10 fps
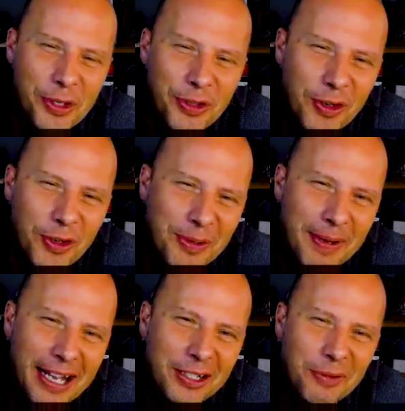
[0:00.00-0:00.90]
was for some
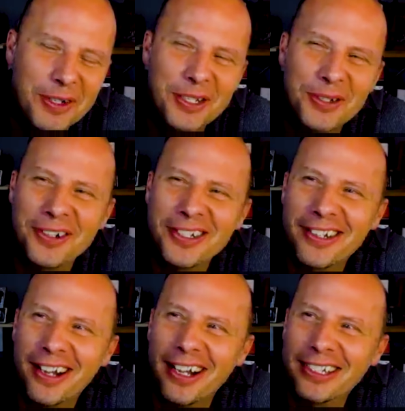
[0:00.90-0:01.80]
natural resource
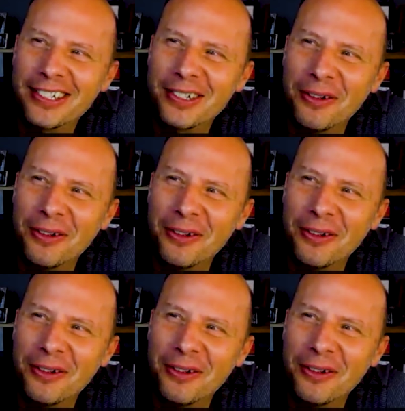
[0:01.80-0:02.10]
stocks.